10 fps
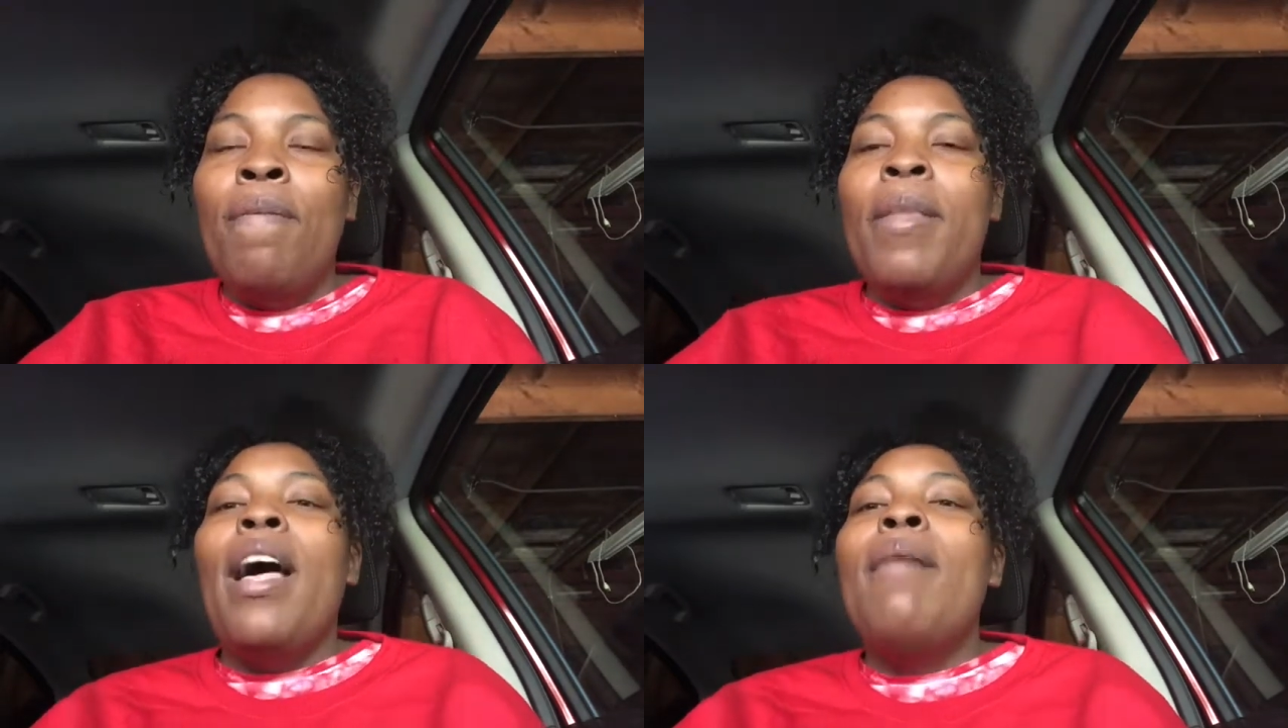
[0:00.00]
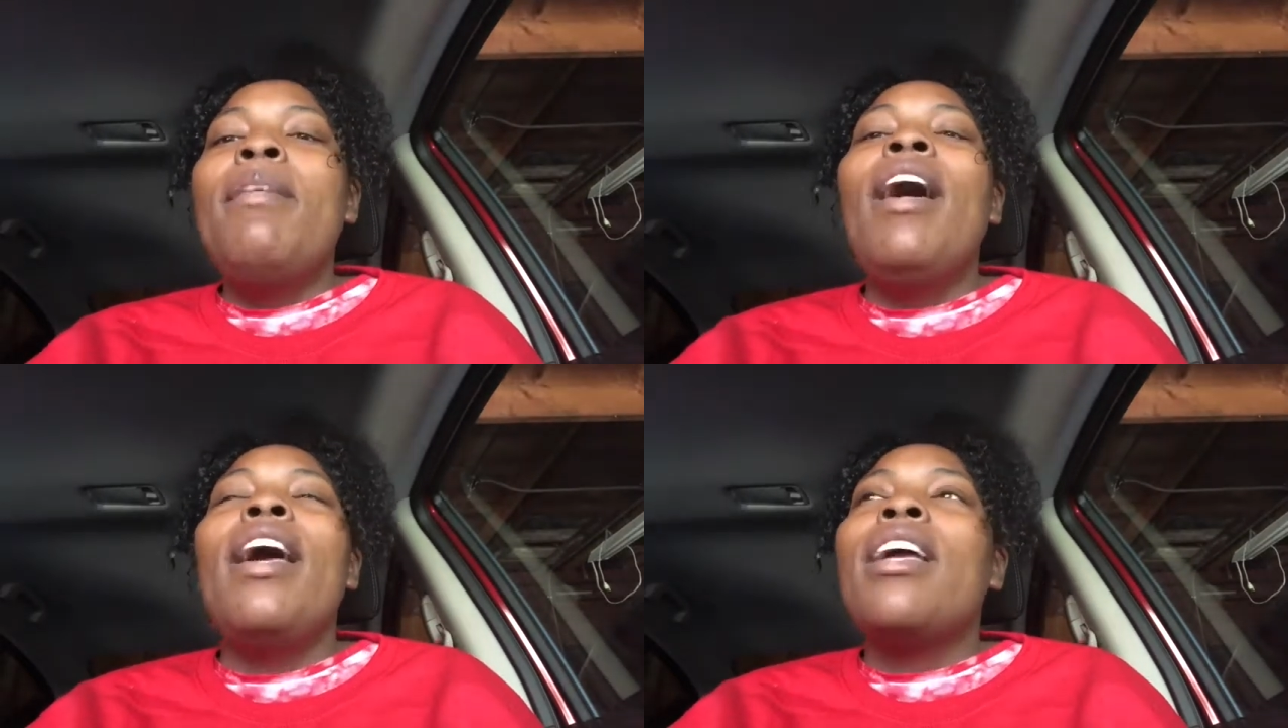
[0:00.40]
I'm
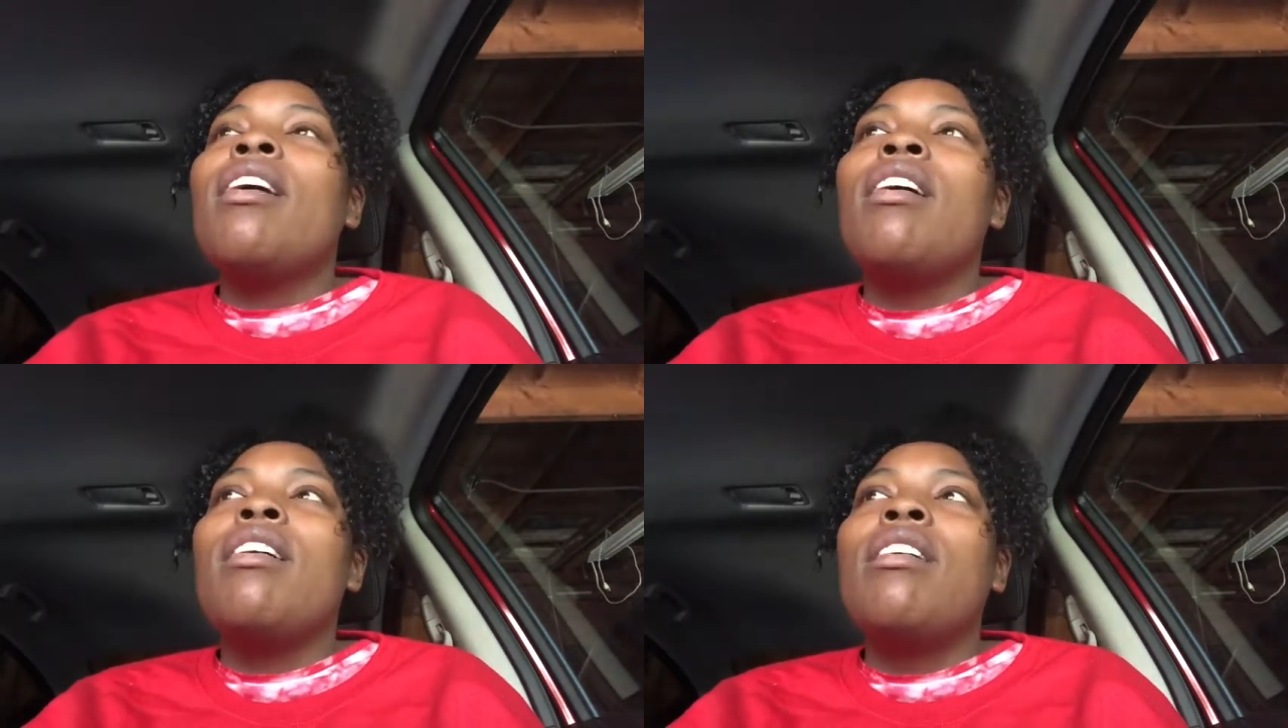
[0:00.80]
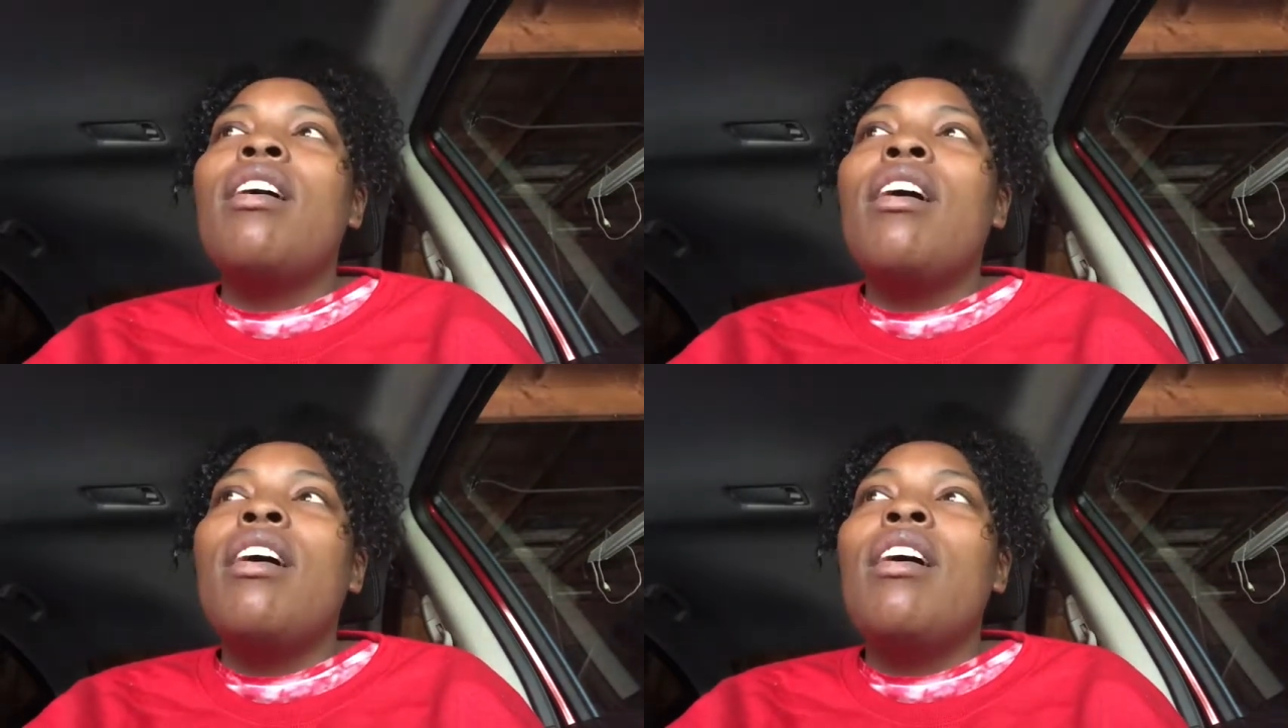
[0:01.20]
like,
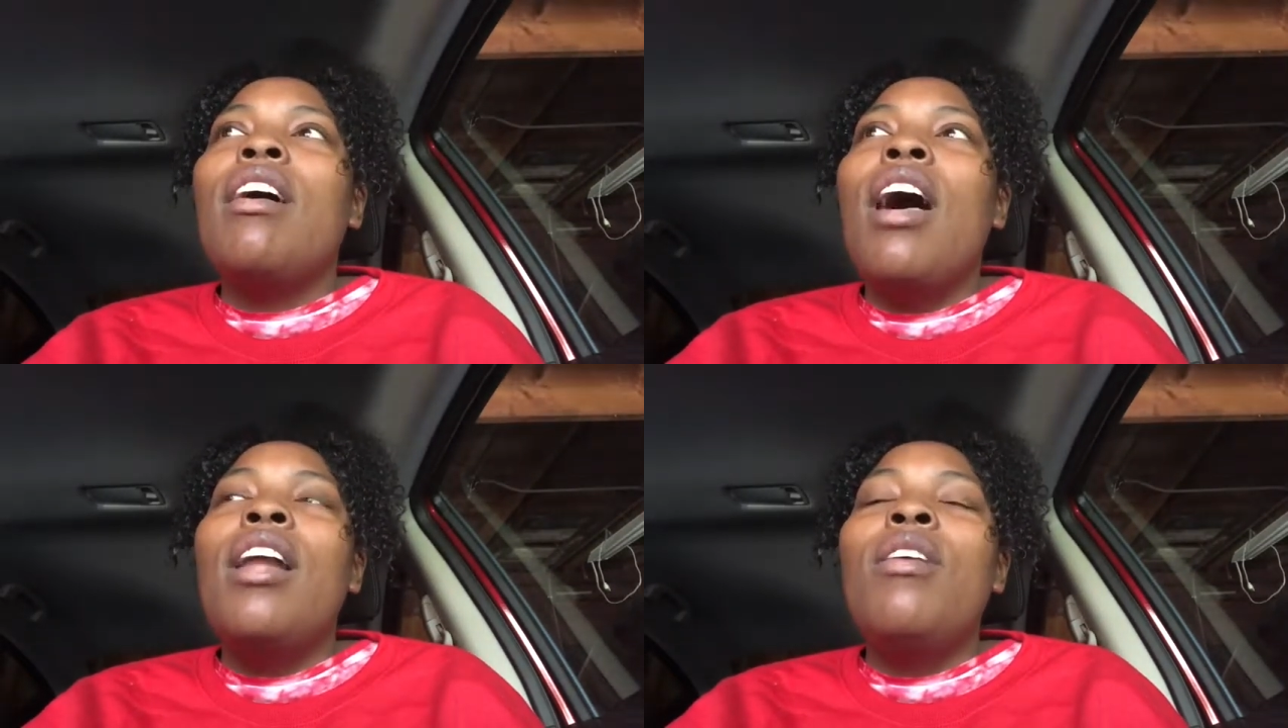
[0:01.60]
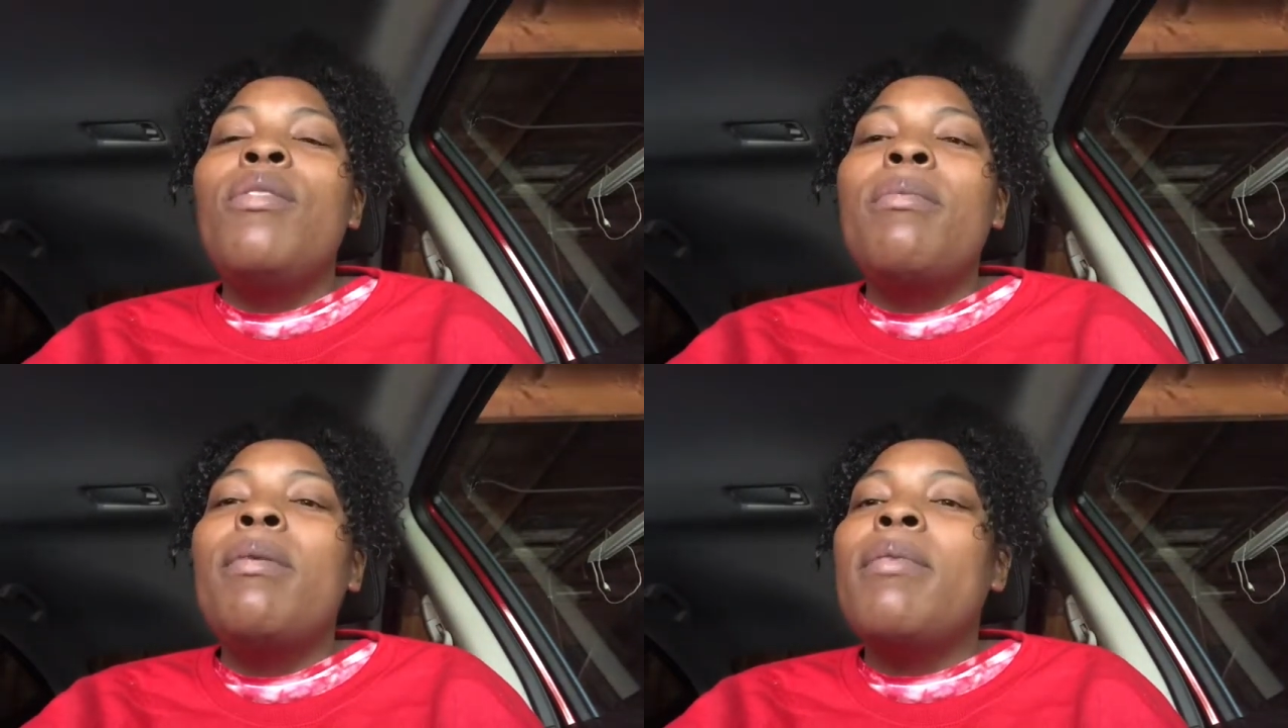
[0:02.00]
I don't
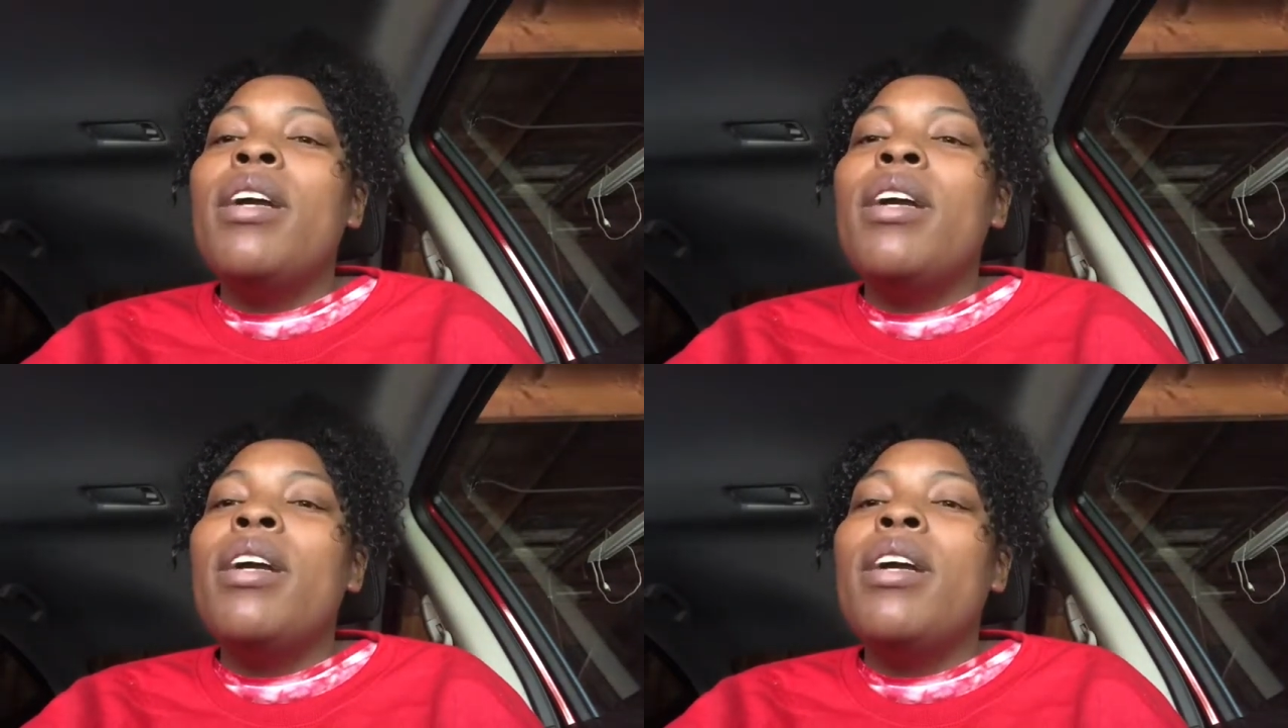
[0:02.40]
remember